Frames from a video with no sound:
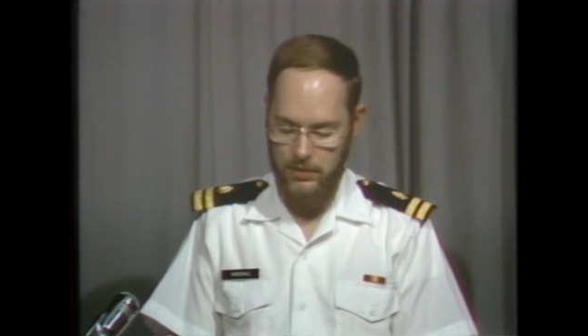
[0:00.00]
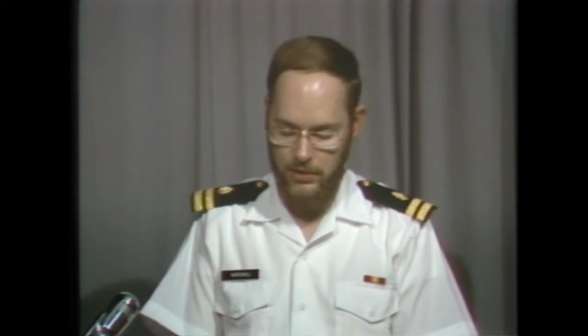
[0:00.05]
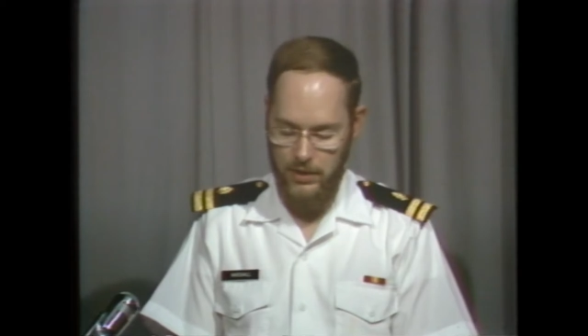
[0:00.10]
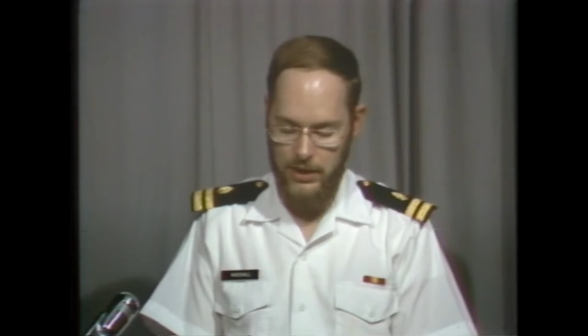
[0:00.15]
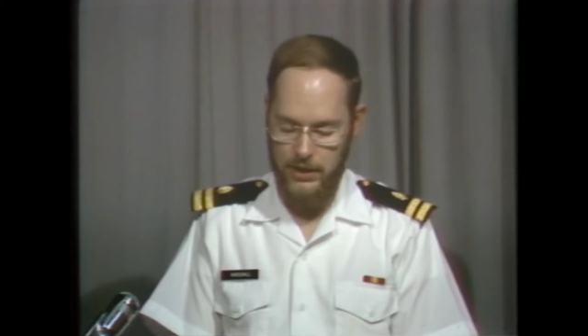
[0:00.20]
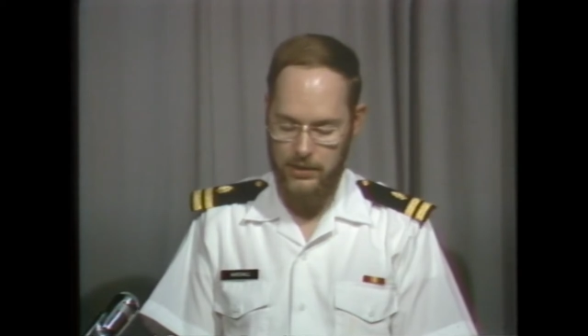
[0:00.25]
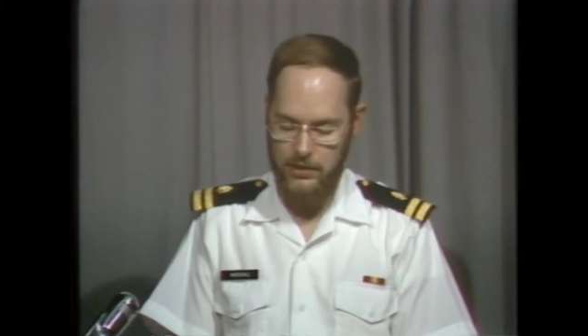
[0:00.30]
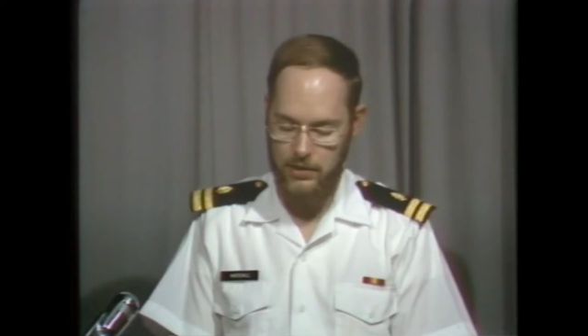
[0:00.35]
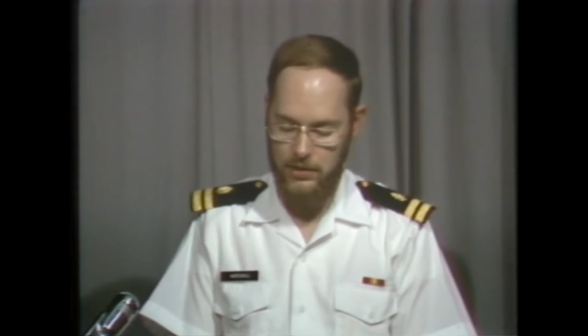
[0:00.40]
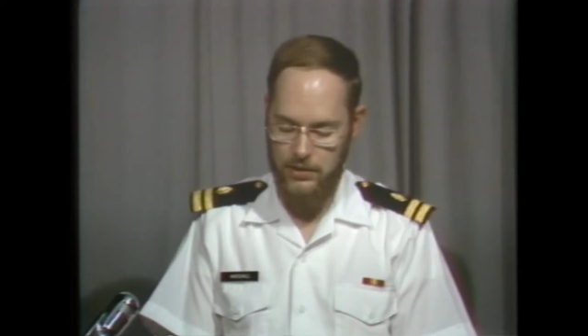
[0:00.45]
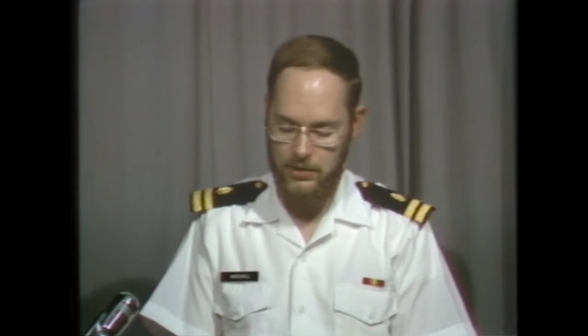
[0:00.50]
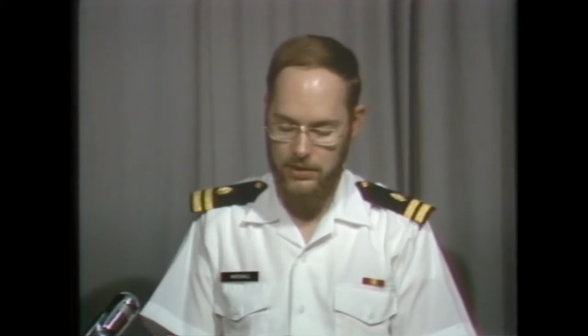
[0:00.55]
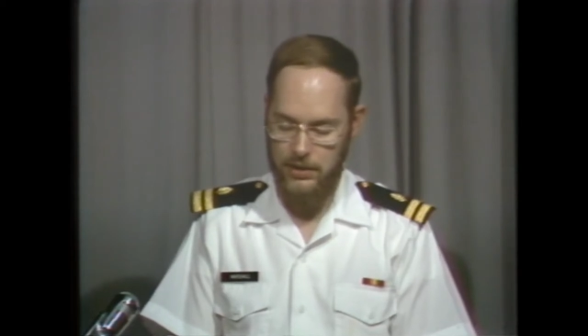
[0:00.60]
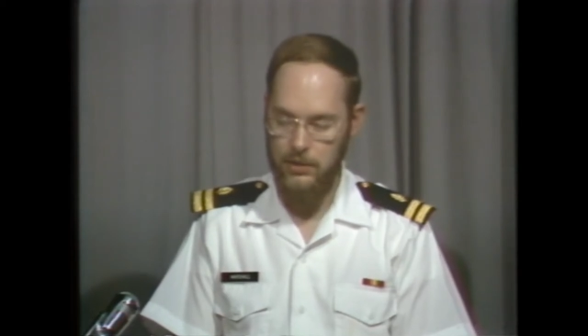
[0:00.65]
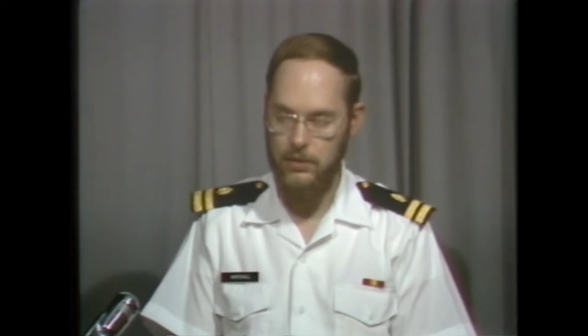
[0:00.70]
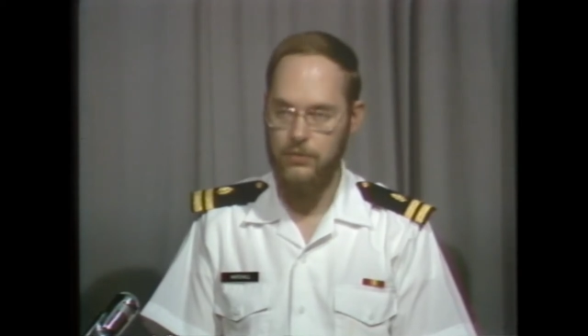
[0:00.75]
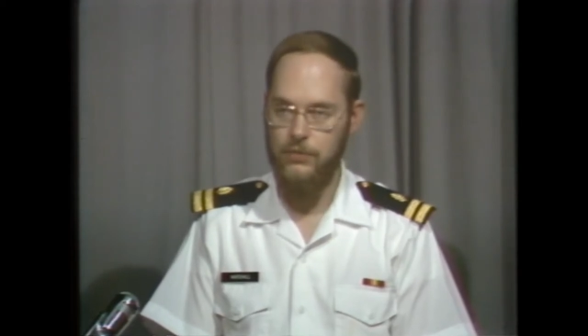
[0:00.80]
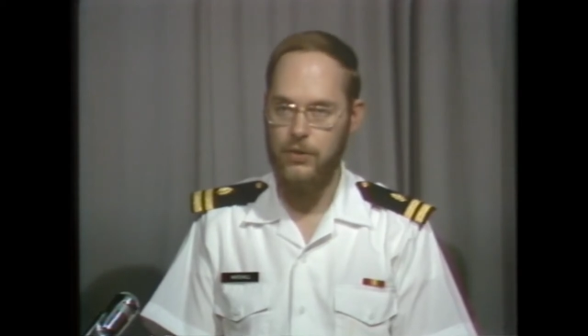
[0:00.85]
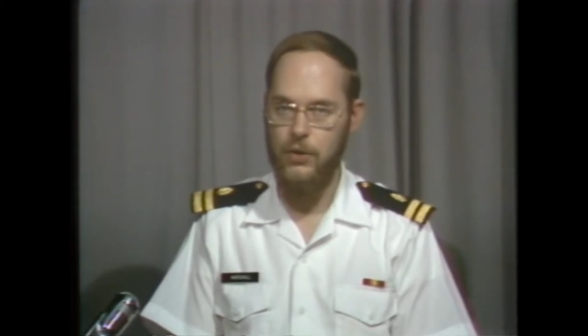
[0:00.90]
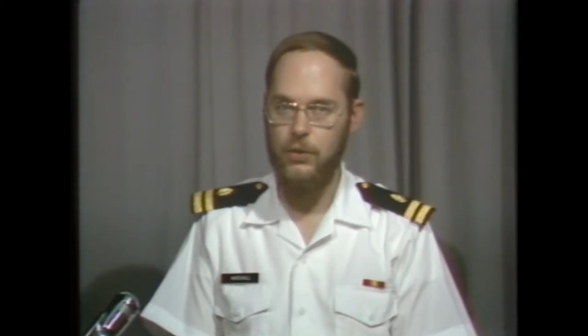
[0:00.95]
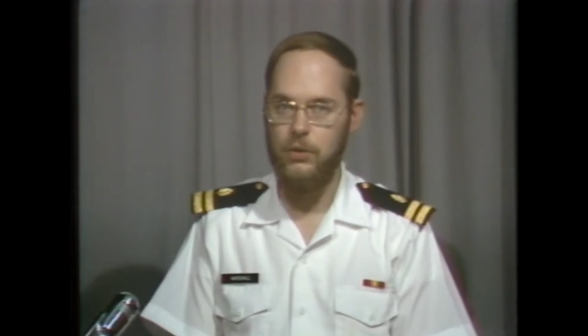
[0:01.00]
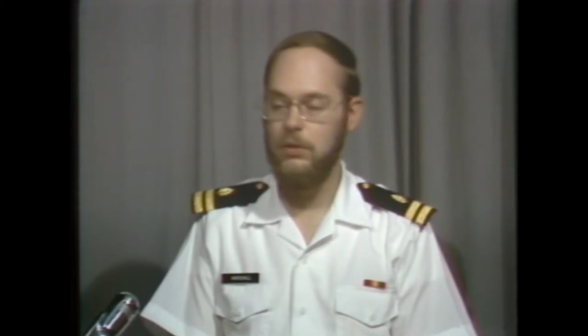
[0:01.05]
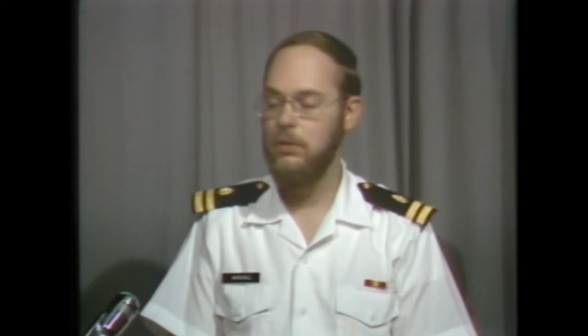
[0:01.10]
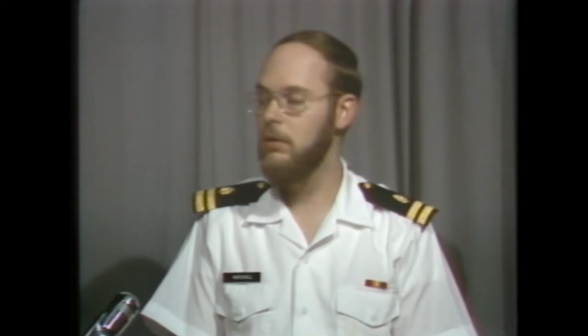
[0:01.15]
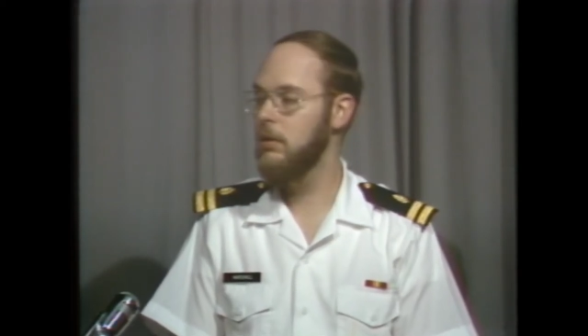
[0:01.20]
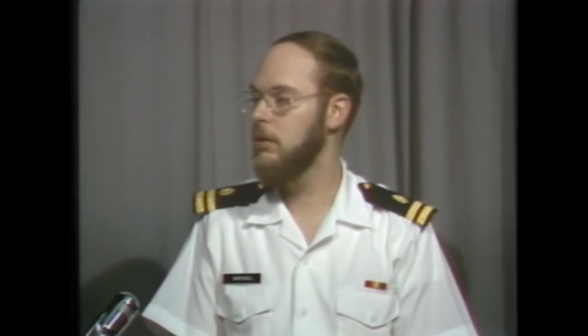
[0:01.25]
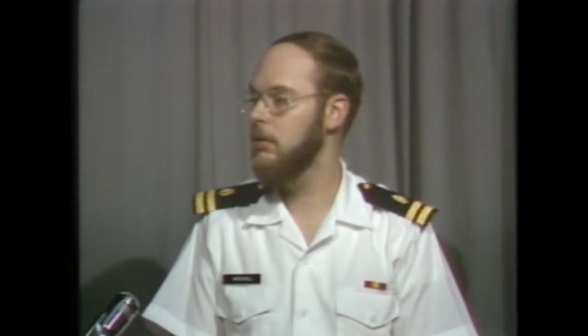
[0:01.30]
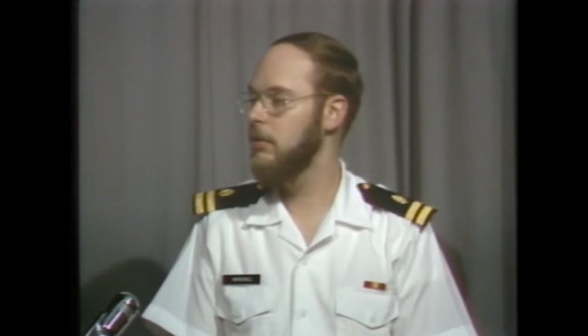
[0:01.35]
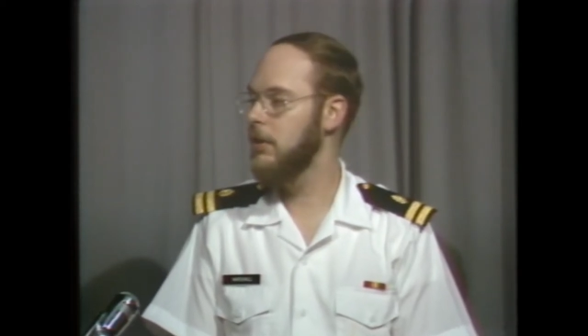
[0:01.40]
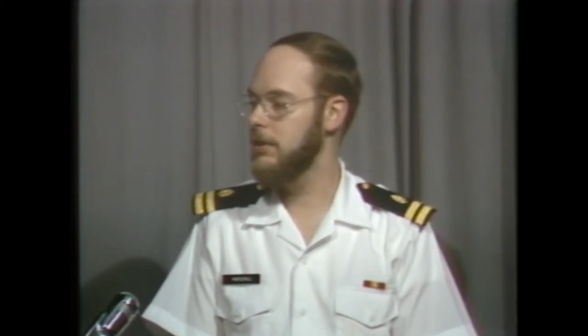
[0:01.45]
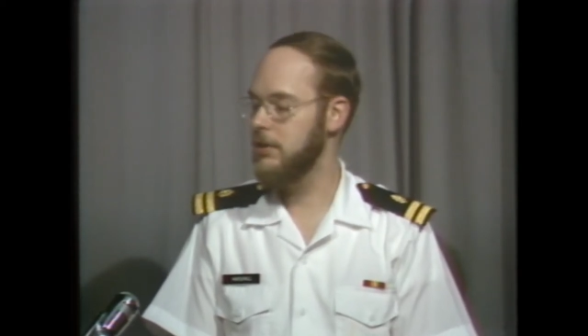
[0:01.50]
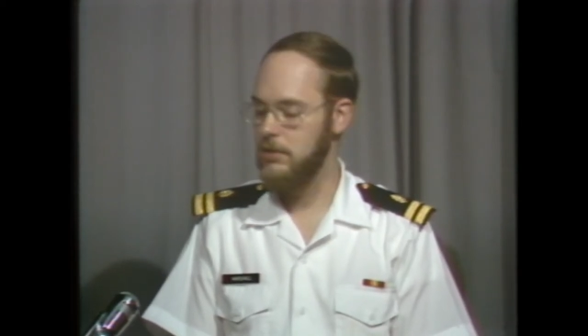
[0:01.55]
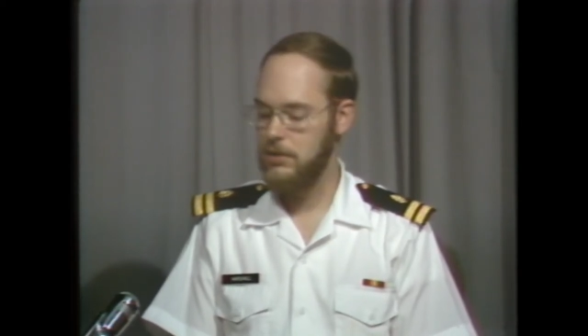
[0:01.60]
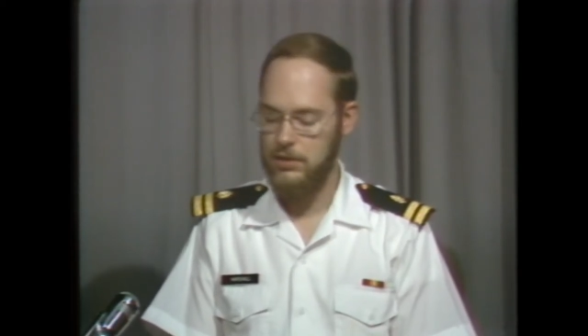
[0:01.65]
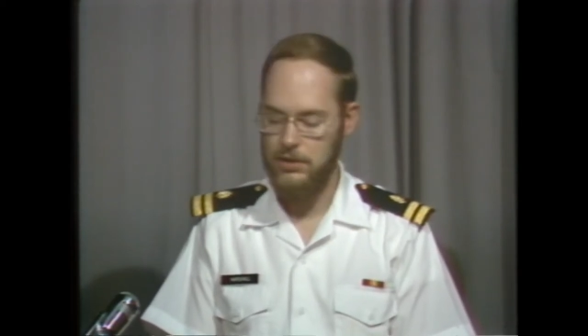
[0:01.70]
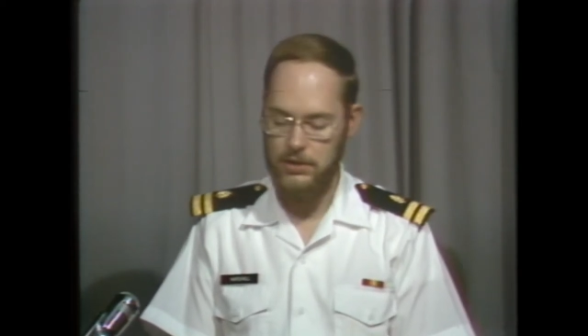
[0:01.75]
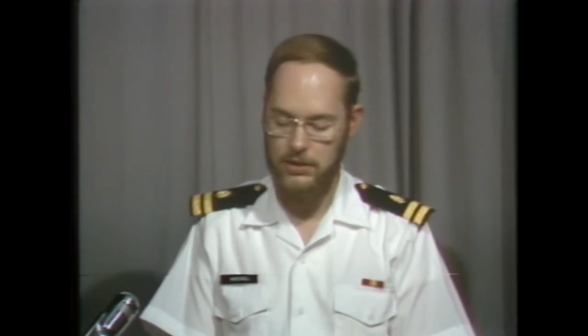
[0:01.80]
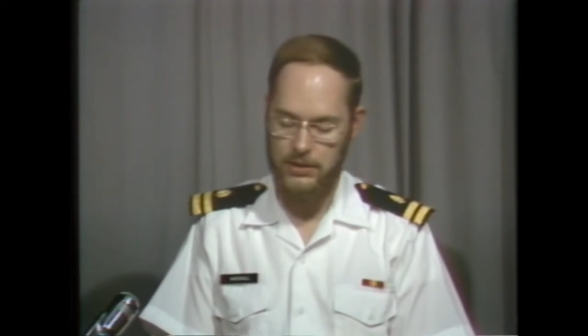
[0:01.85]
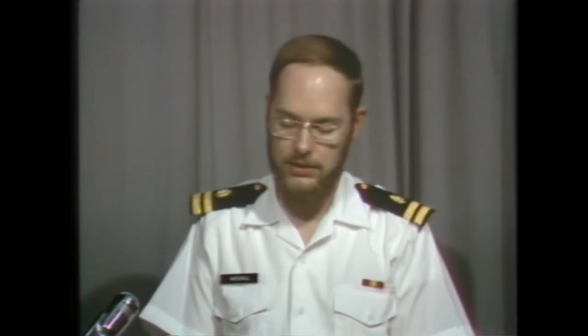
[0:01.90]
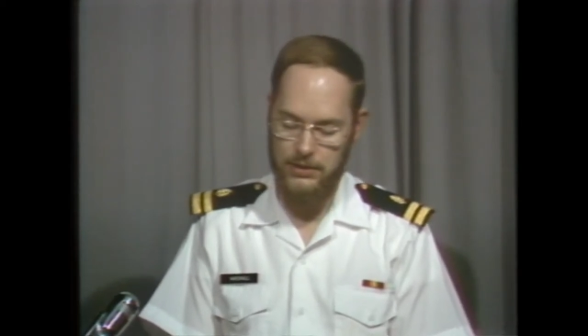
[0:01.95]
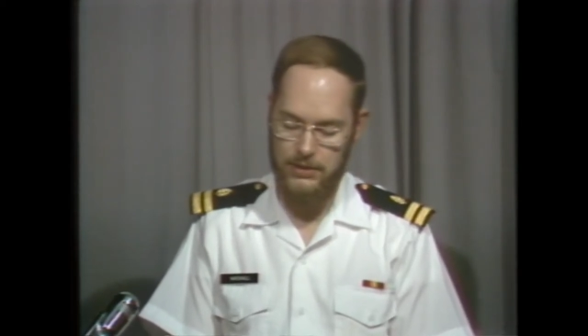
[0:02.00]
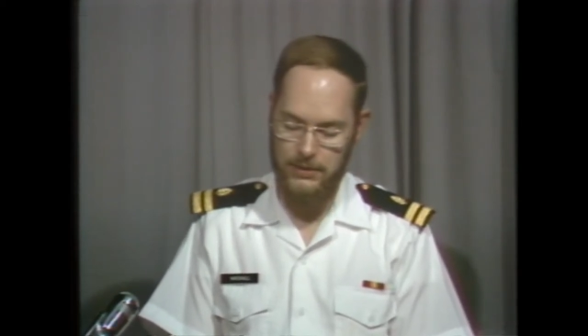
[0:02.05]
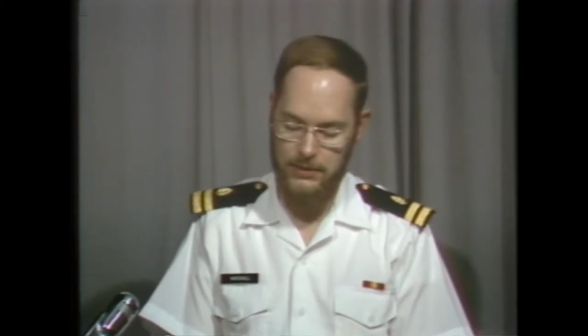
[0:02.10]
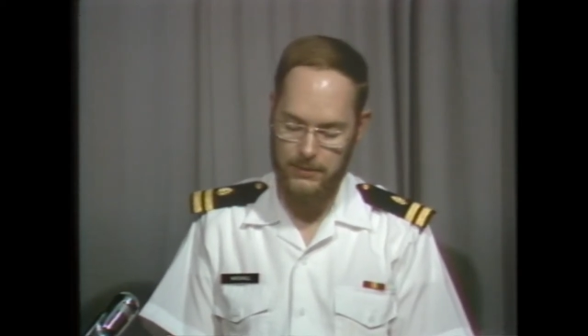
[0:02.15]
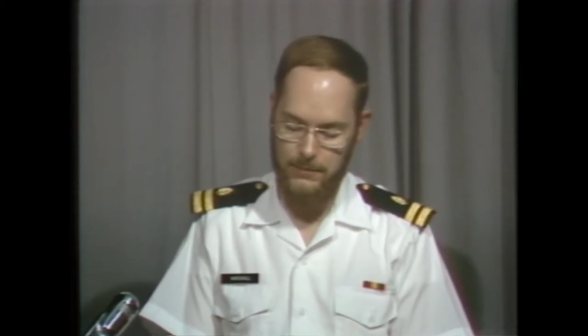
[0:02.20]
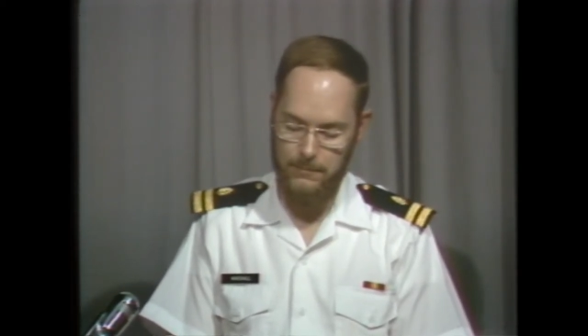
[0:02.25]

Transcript: Correct. Single focal vessel disease.